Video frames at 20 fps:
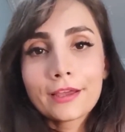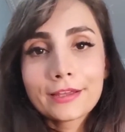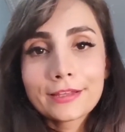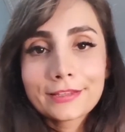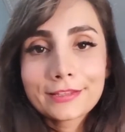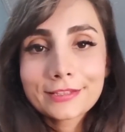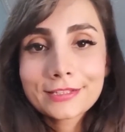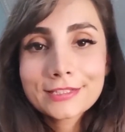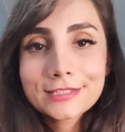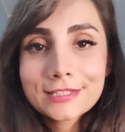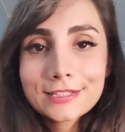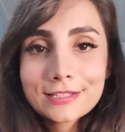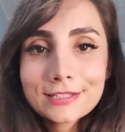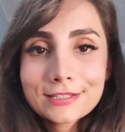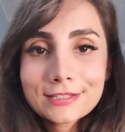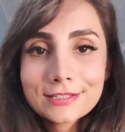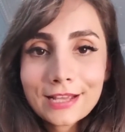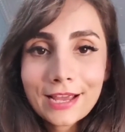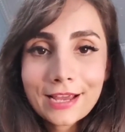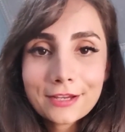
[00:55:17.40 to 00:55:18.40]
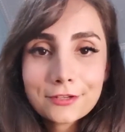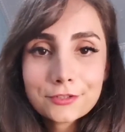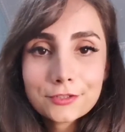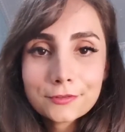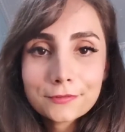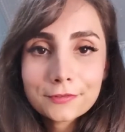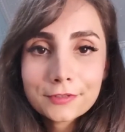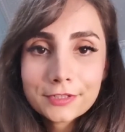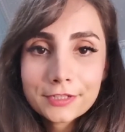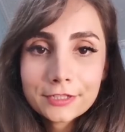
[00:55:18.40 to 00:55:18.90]
This is actually a
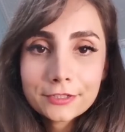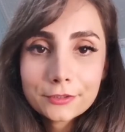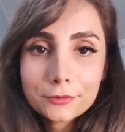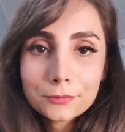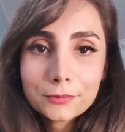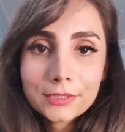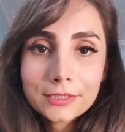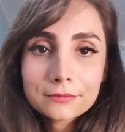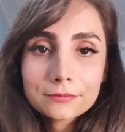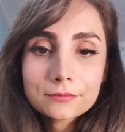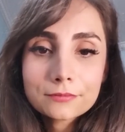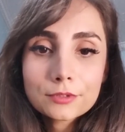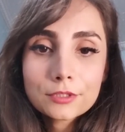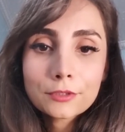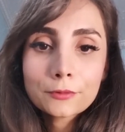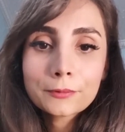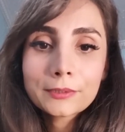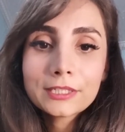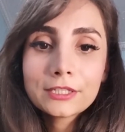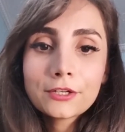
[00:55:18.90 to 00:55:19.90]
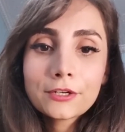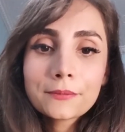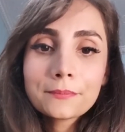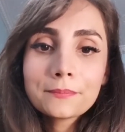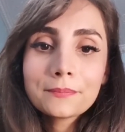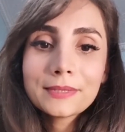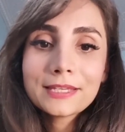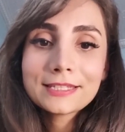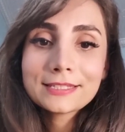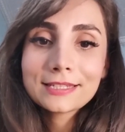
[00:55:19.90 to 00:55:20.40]
very good one. So when you're
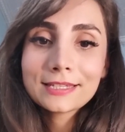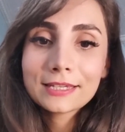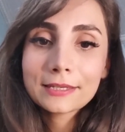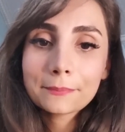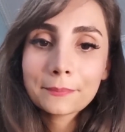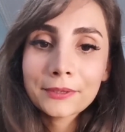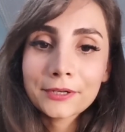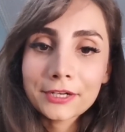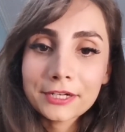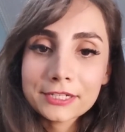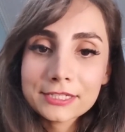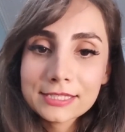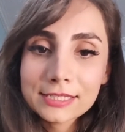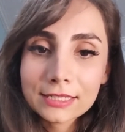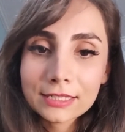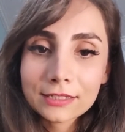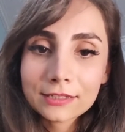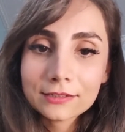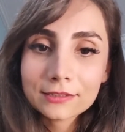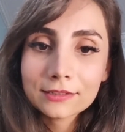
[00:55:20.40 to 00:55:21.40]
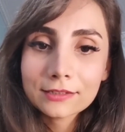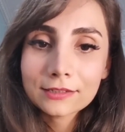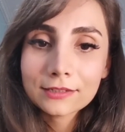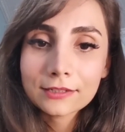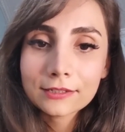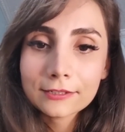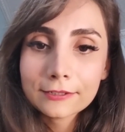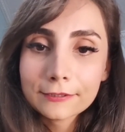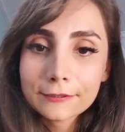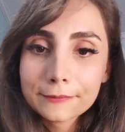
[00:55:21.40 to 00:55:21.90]
meeting a person,
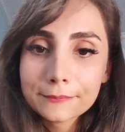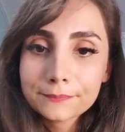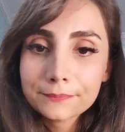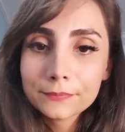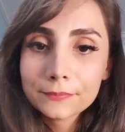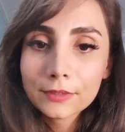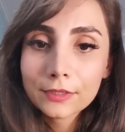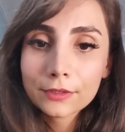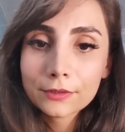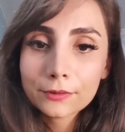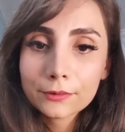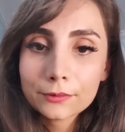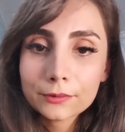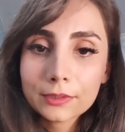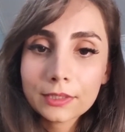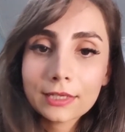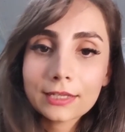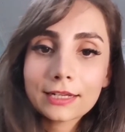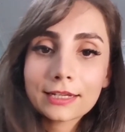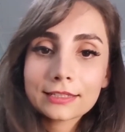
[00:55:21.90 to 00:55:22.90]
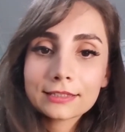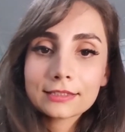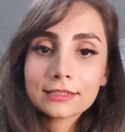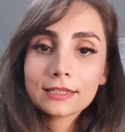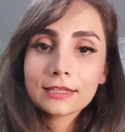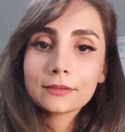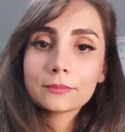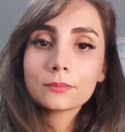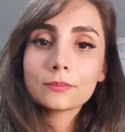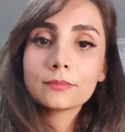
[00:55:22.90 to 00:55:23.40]
hold on, I think I
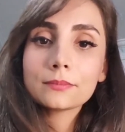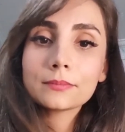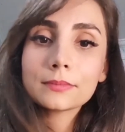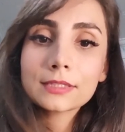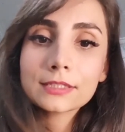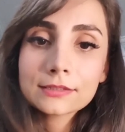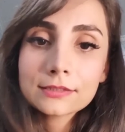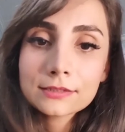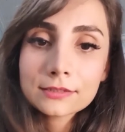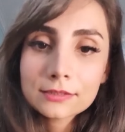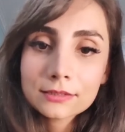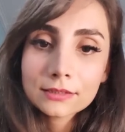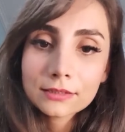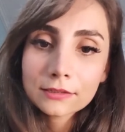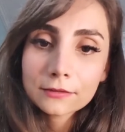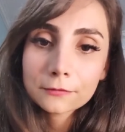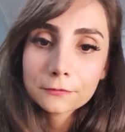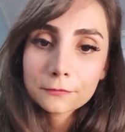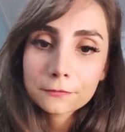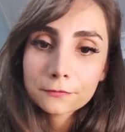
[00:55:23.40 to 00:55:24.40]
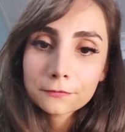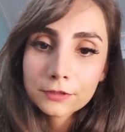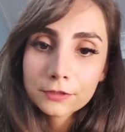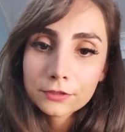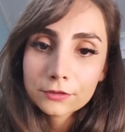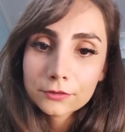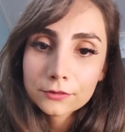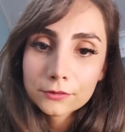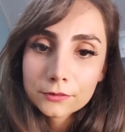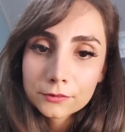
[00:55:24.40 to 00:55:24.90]
missed a
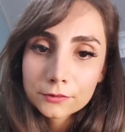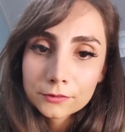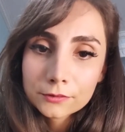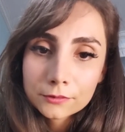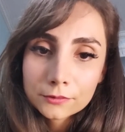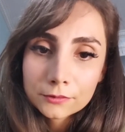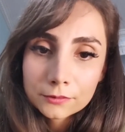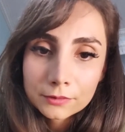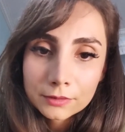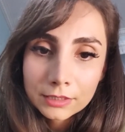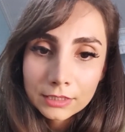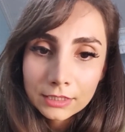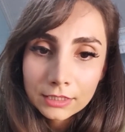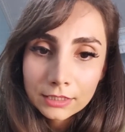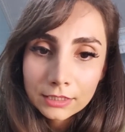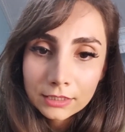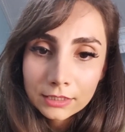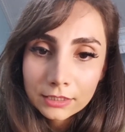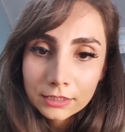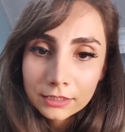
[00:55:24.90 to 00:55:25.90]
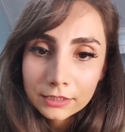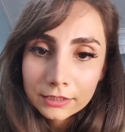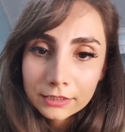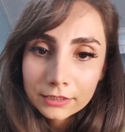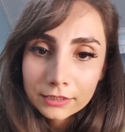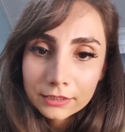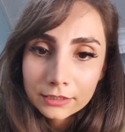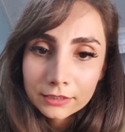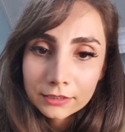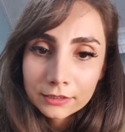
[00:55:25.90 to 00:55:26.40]
few
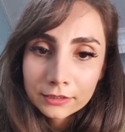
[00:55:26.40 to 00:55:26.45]
here.